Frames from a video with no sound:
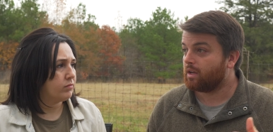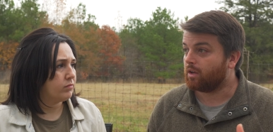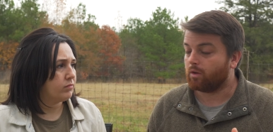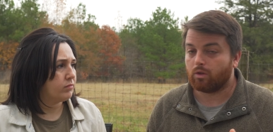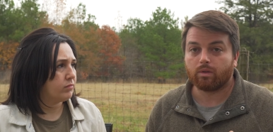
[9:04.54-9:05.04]

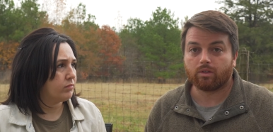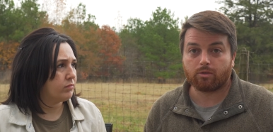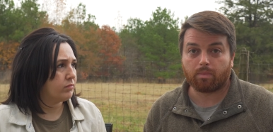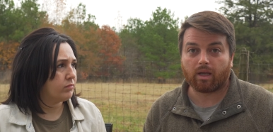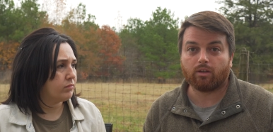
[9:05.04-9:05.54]
Speaker 1: You know, you can
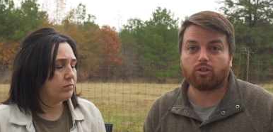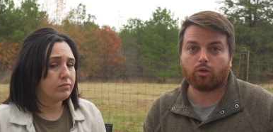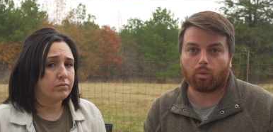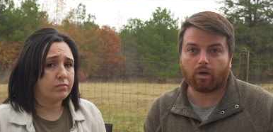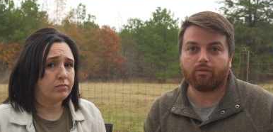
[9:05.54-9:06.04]
spend
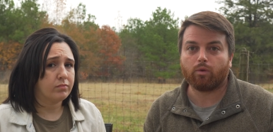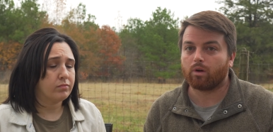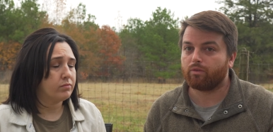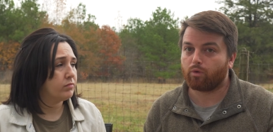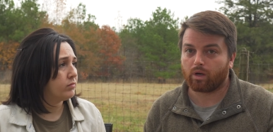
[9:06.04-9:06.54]

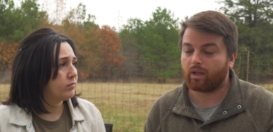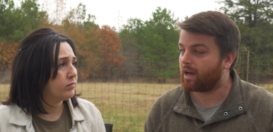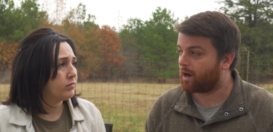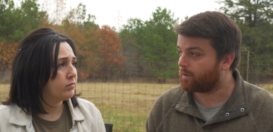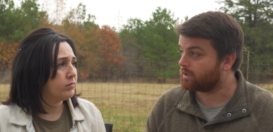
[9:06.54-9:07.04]
24 to 48
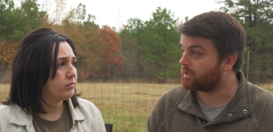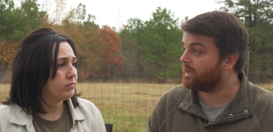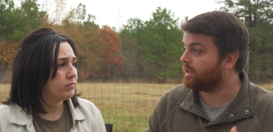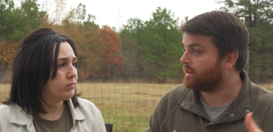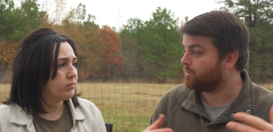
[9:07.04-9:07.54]
hours
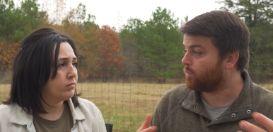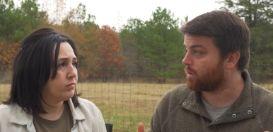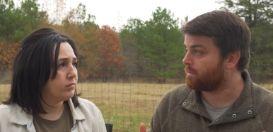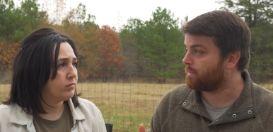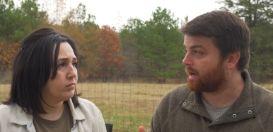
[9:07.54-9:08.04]
getting them
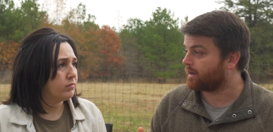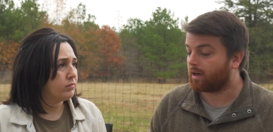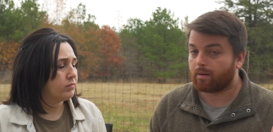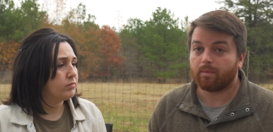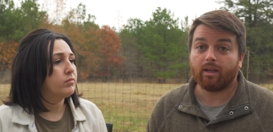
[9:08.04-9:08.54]
warmed back
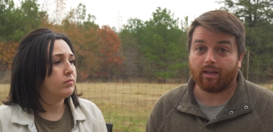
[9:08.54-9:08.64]
up